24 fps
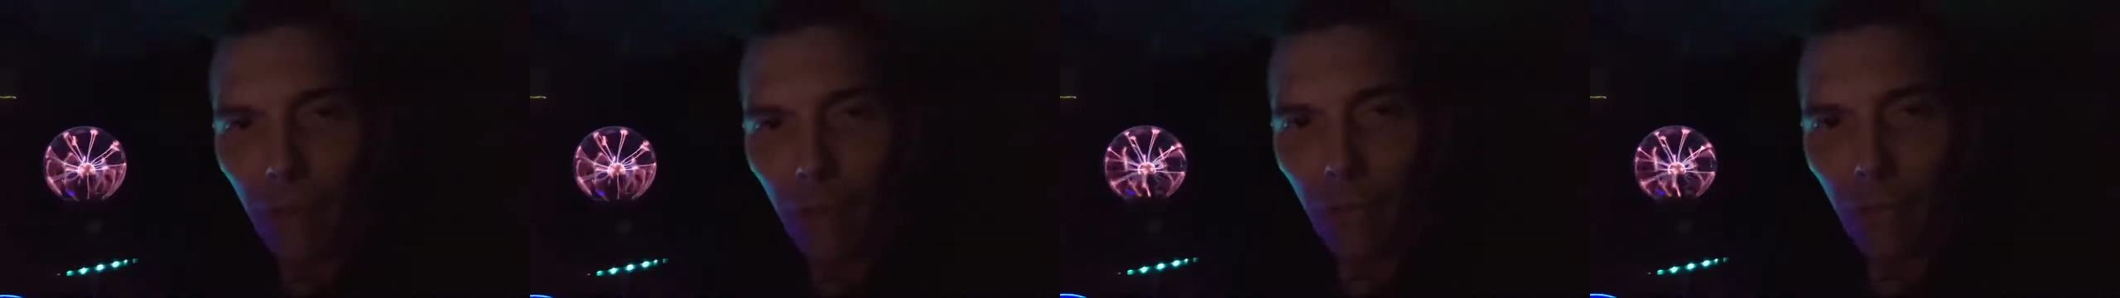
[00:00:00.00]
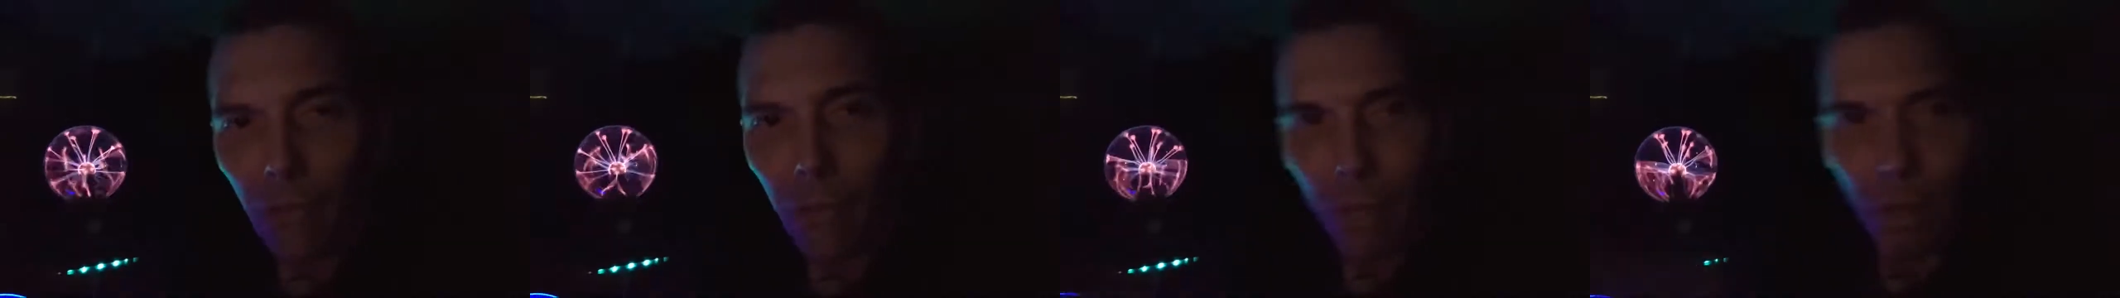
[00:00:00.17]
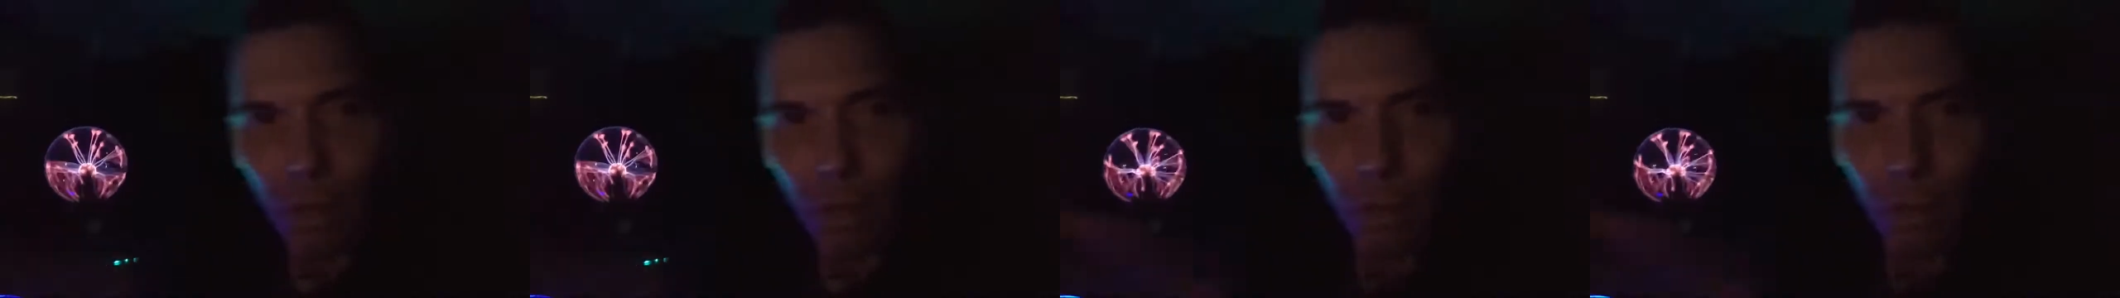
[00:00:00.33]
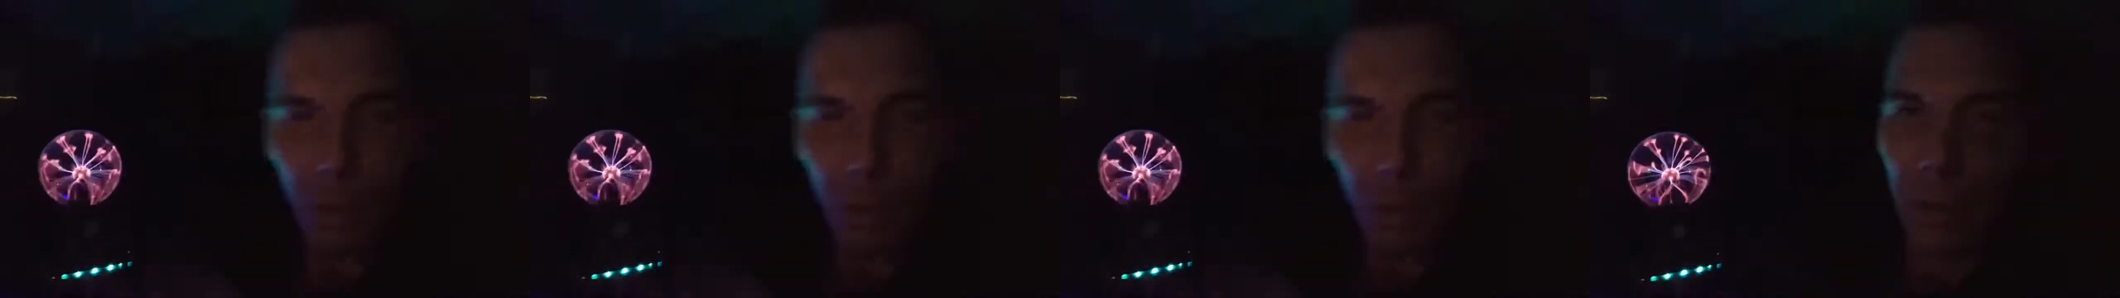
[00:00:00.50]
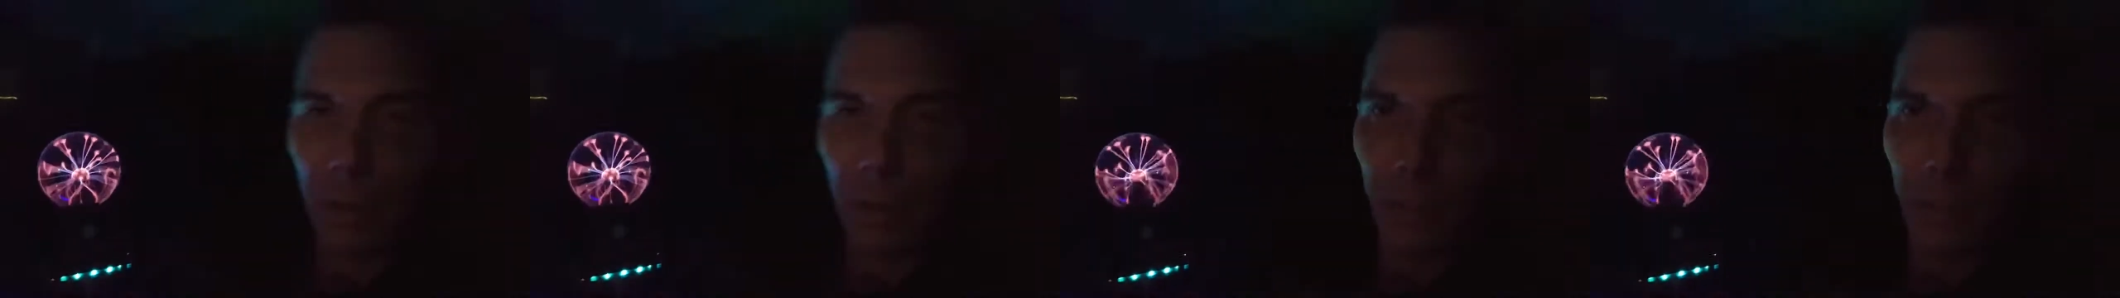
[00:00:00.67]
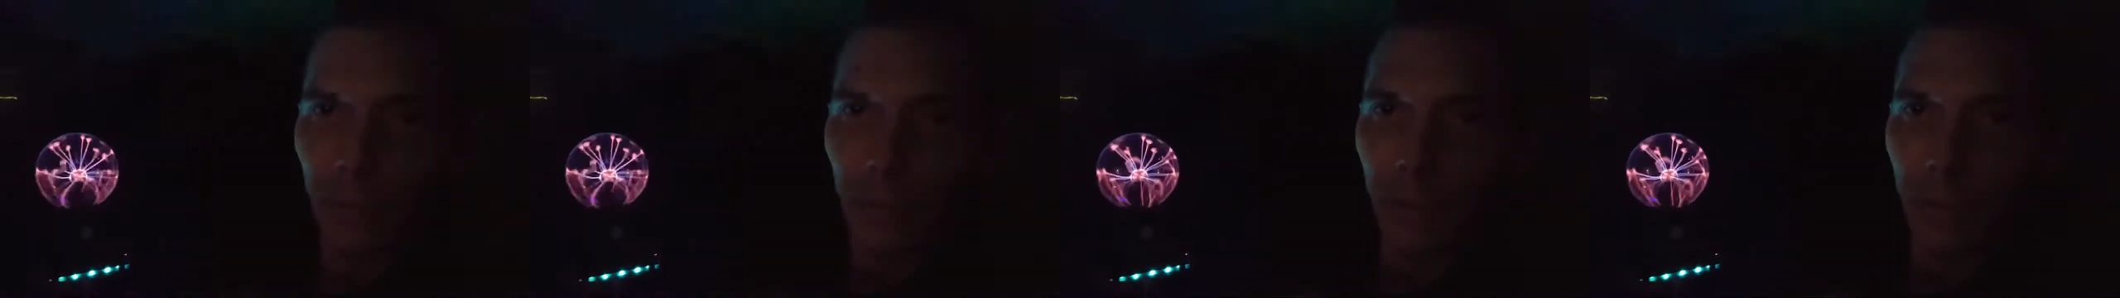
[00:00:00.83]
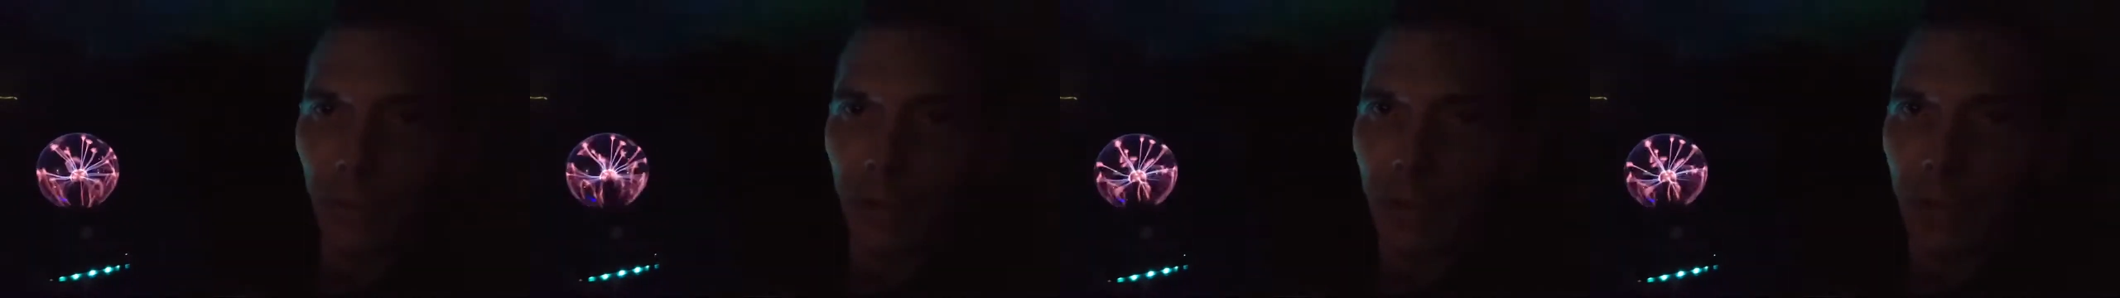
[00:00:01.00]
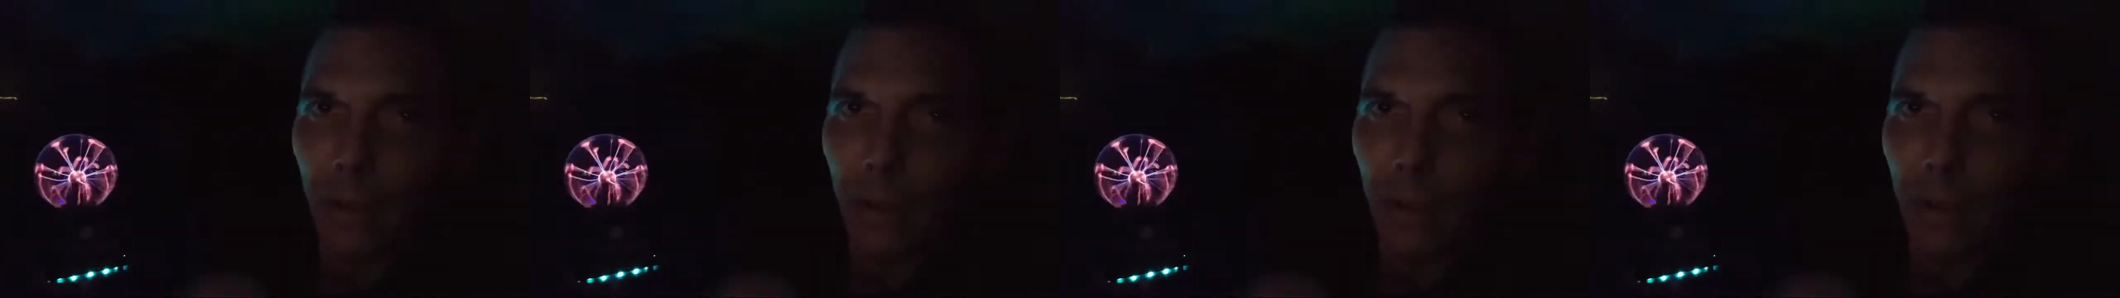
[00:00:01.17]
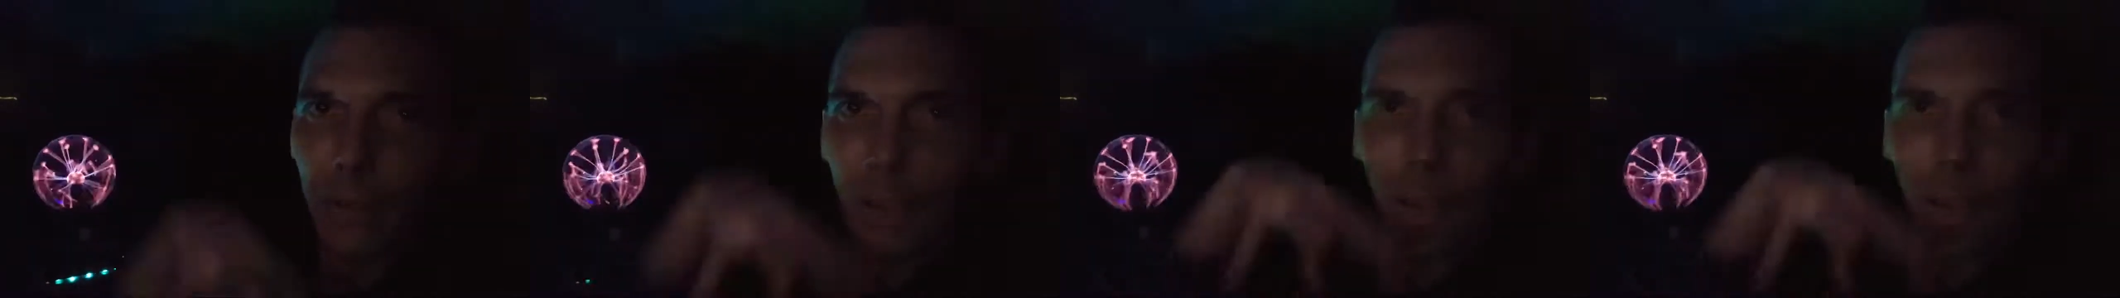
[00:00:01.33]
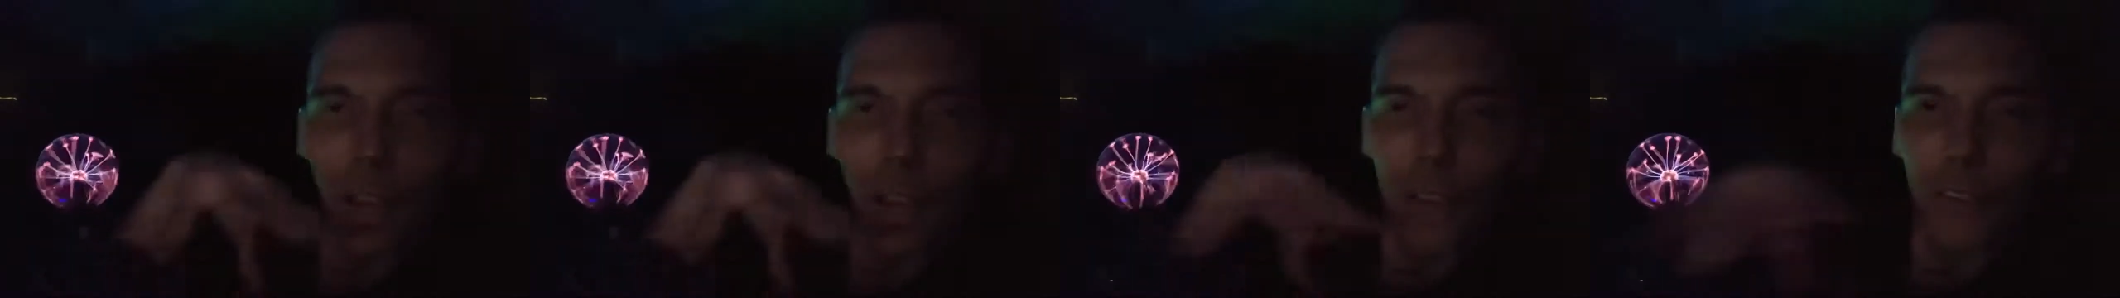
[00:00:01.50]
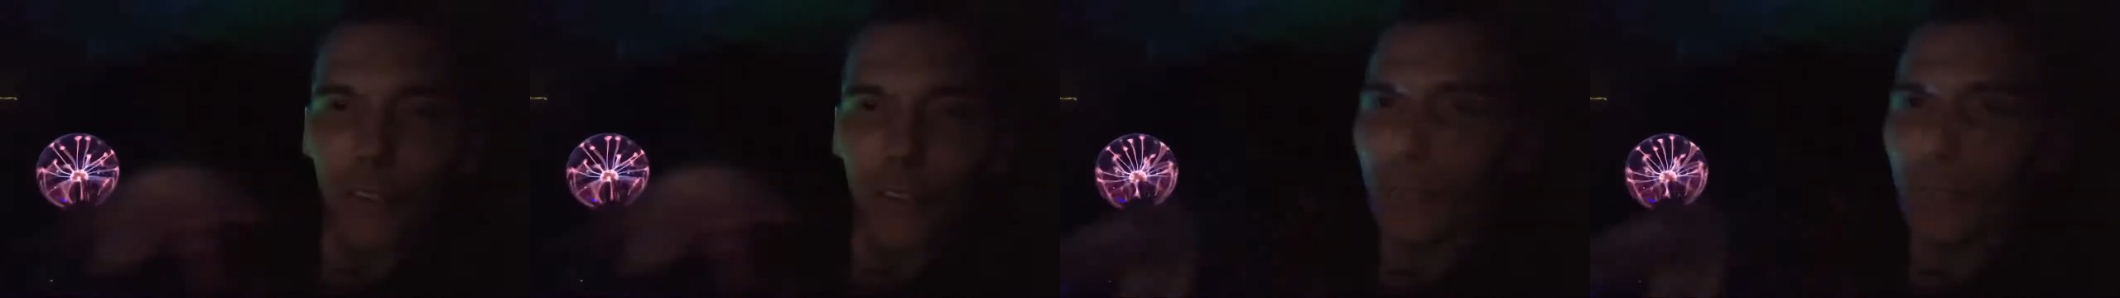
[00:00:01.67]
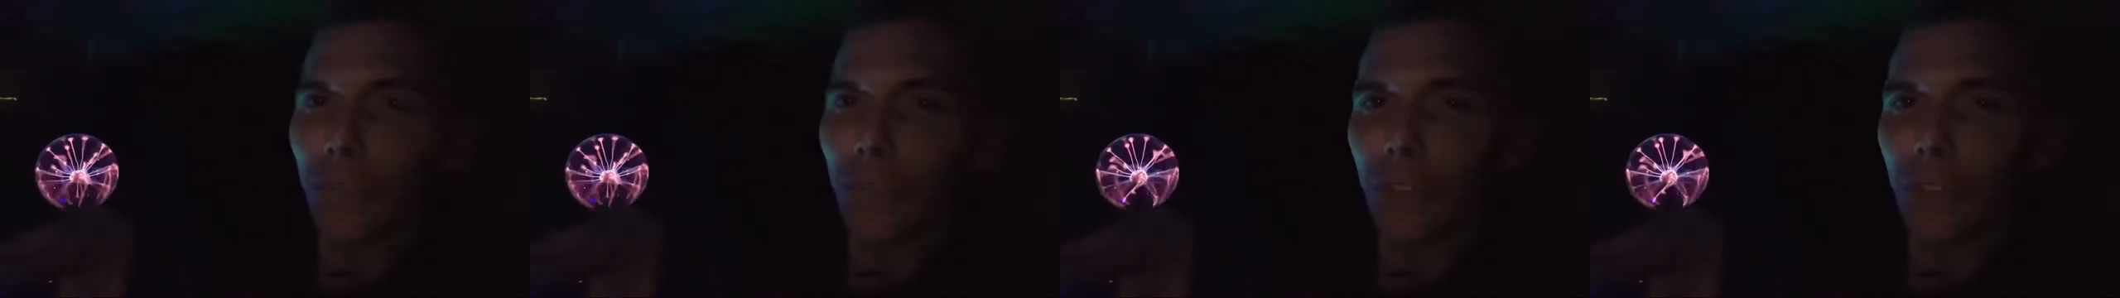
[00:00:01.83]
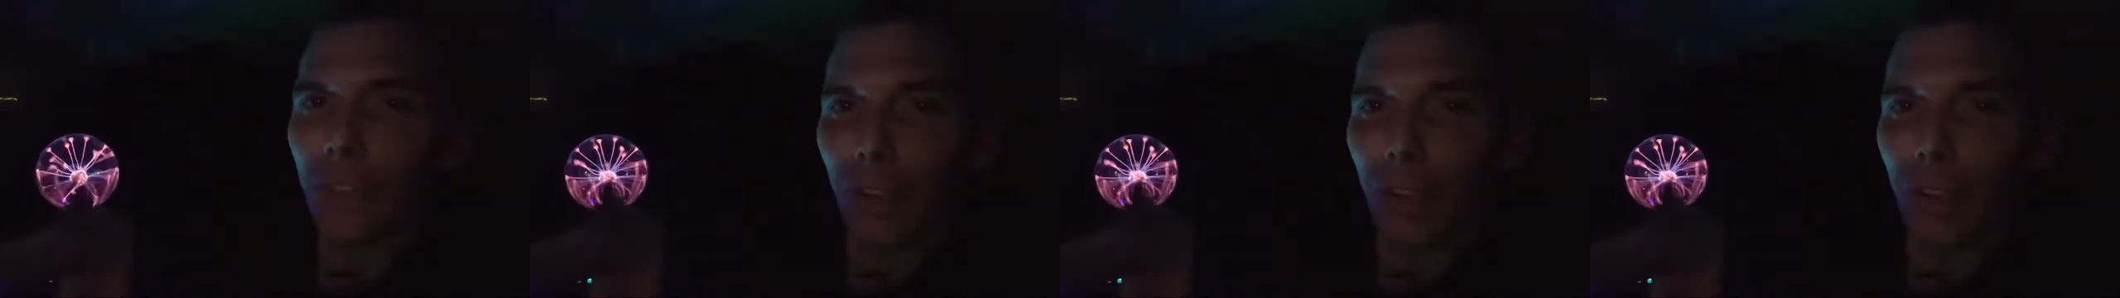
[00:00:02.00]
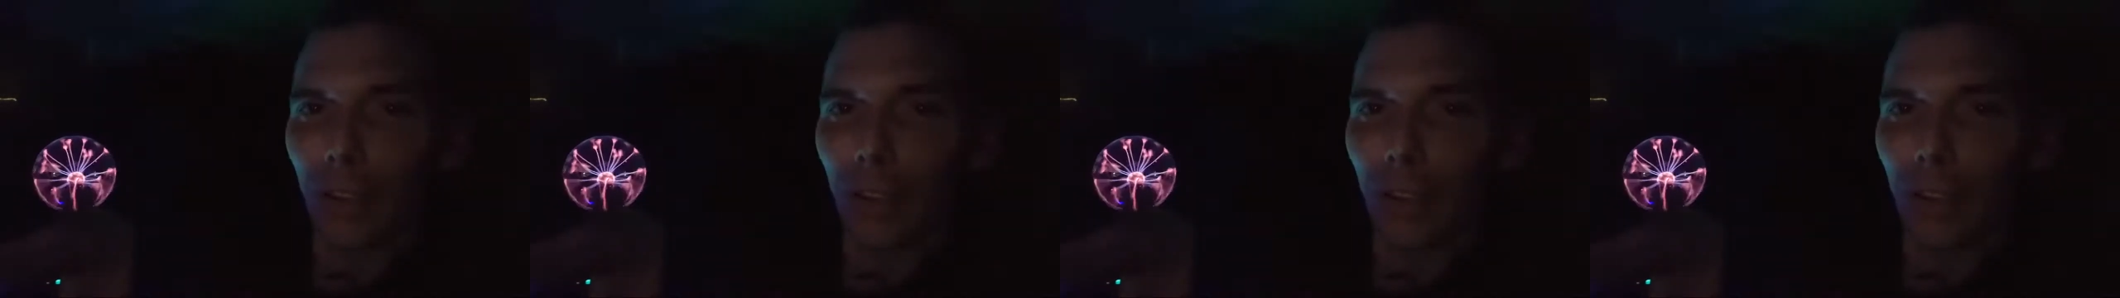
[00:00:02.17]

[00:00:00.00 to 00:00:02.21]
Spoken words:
so we can only shoot here, shoot there.